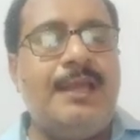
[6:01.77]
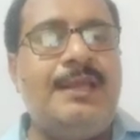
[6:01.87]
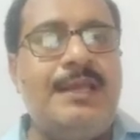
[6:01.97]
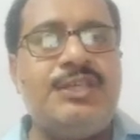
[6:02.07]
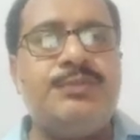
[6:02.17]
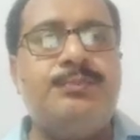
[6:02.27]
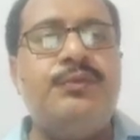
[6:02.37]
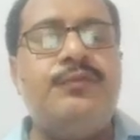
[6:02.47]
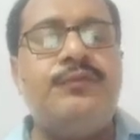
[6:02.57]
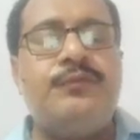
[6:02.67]
Let's
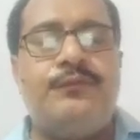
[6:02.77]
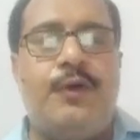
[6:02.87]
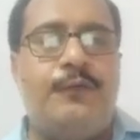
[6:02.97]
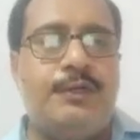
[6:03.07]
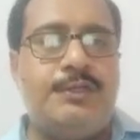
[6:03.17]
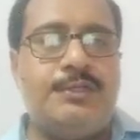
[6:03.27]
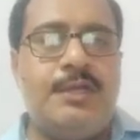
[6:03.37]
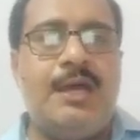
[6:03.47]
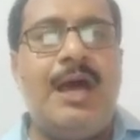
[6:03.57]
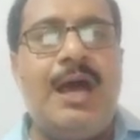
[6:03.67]
move forward
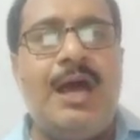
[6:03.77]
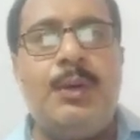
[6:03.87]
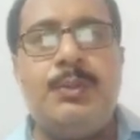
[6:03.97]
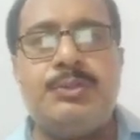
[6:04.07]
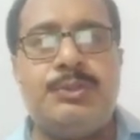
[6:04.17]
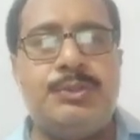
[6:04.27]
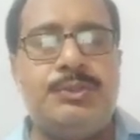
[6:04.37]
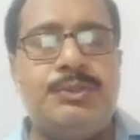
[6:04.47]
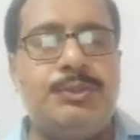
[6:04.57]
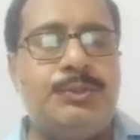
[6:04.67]
how
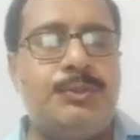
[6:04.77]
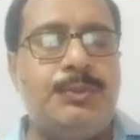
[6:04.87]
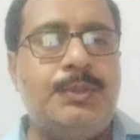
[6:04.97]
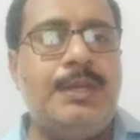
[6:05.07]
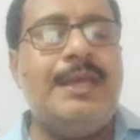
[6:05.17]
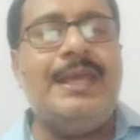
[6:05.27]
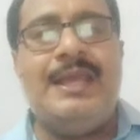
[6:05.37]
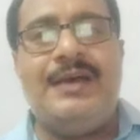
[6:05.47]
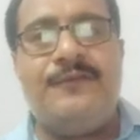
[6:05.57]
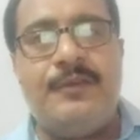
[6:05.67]
to do in
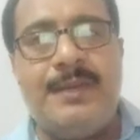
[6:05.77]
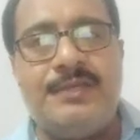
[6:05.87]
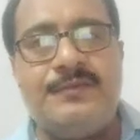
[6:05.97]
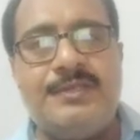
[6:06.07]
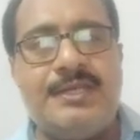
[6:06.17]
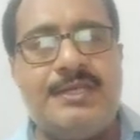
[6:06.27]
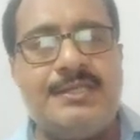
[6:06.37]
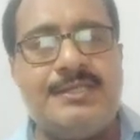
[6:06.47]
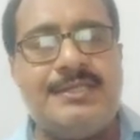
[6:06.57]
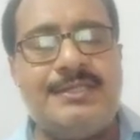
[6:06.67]
affirmative
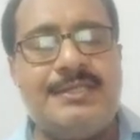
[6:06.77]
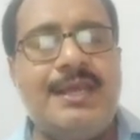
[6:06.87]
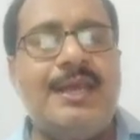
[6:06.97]
sentences,